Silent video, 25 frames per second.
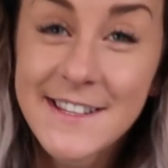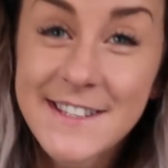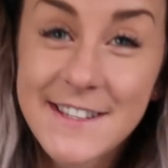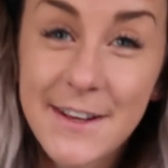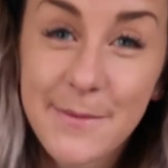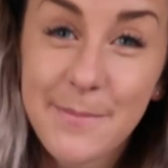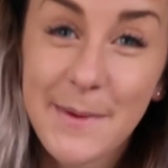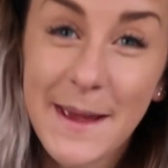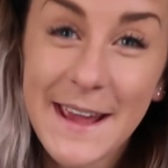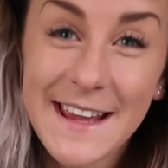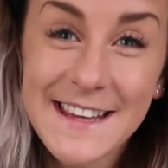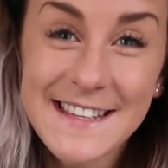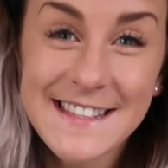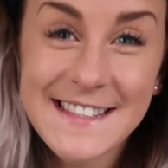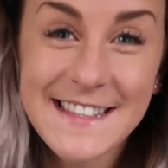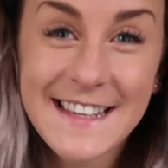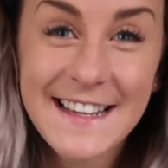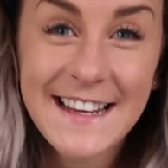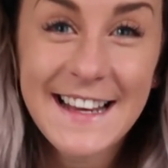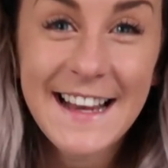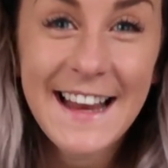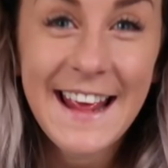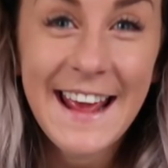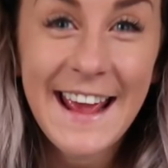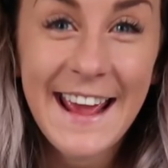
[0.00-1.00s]
so
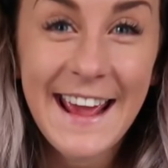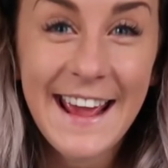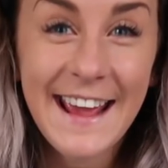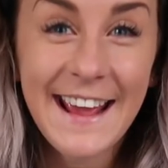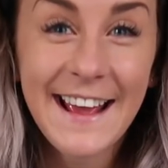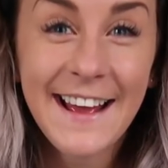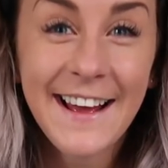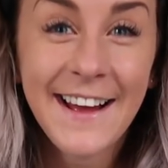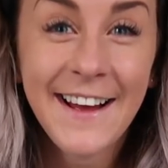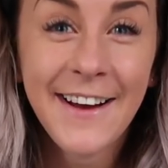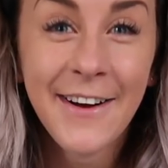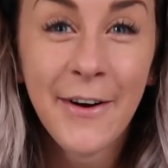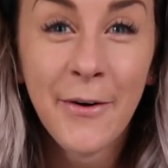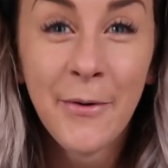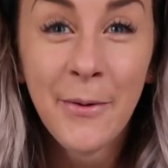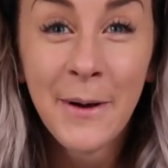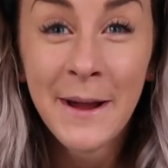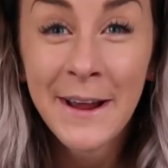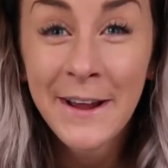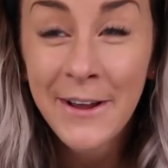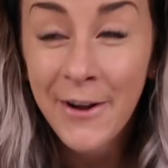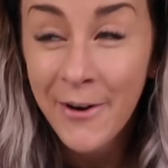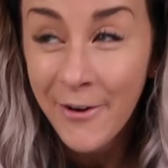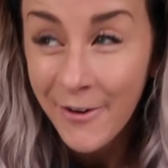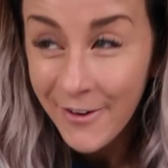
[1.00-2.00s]
basically, oh
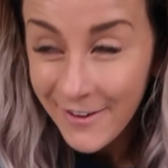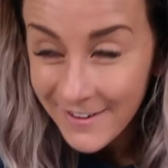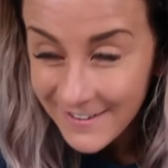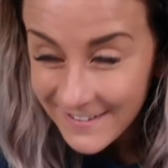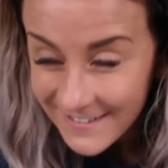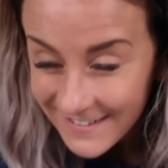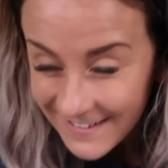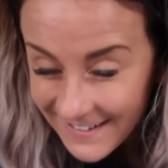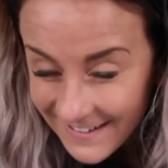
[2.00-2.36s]
my god.